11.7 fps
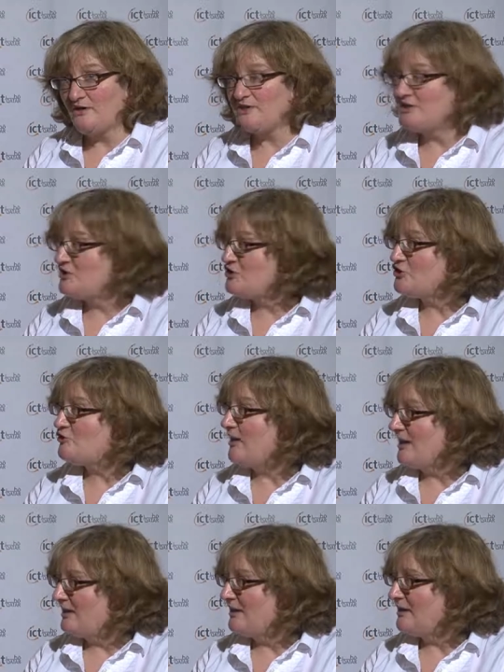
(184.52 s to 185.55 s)
I think teacher
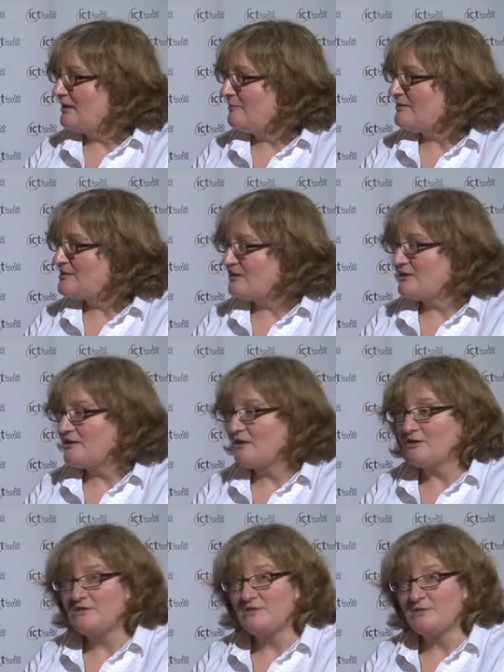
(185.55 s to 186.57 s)
training in
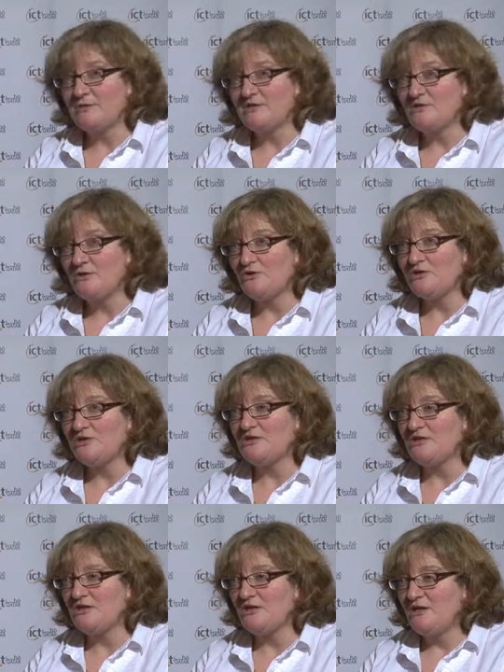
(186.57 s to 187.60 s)
particular, so it's not
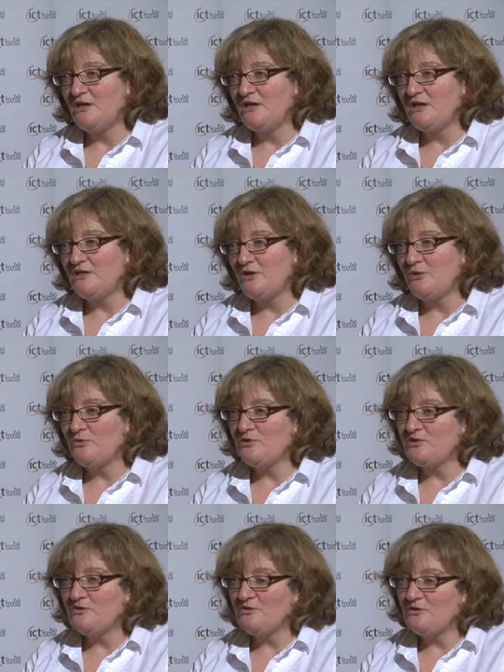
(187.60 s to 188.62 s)
just that who